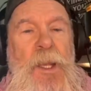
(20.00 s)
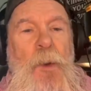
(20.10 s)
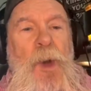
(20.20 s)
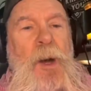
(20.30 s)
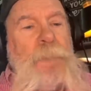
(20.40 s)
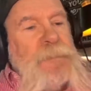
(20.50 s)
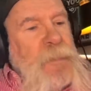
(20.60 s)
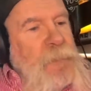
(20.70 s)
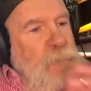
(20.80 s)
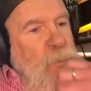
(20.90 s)
Well,
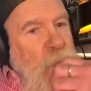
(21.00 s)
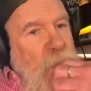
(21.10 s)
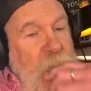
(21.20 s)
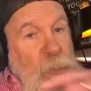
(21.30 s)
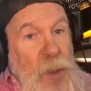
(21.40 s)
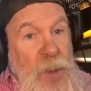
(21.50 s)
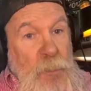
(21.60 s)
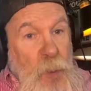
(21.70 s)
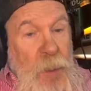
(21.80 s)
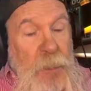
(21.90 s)
in
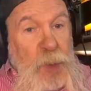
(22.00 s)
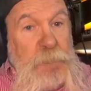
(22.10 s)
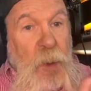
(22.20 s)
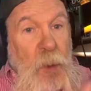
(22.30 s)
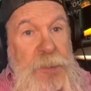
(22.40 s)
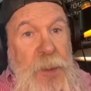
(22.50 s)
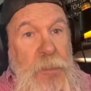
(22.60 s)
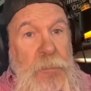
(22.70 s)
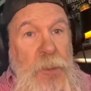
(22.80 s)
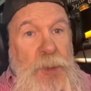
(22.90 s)
one of those books that
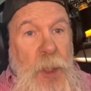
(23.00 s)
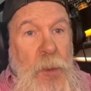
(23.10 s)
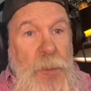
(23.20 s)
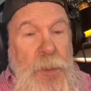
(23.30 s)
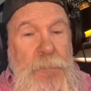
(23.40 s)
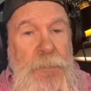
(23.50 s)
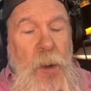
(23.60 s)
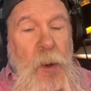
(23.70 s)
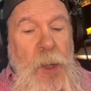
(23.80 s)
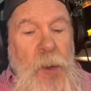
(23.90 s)
you showed
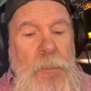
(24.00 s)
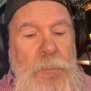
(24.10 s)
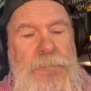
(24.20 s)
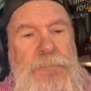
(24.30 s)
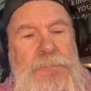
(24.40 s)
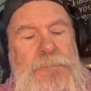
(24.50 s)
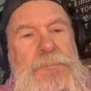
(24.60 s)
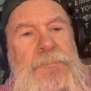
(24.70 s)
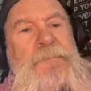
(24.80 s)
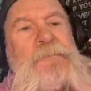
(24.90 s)
earlier,
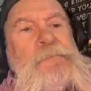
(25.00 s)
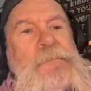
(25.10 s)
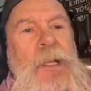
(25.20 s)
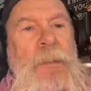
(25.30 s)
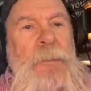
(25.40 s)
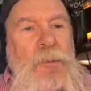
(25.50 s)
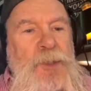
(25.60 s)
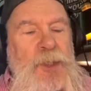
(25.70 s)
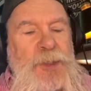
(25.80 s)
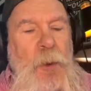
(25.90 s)
there's
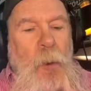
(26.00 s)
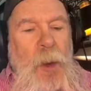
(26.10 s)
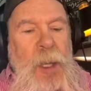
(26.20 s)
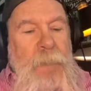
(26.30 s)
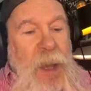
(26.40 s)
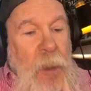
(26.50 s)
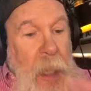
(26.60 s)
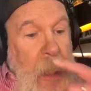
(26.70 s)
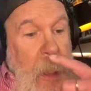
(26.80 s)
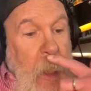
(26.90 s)
a story about
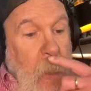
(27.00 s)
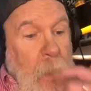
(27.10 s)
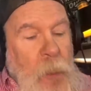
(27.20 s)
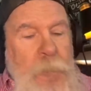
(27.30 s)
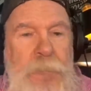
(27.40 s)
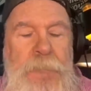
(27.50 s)
Eddie Gilbert.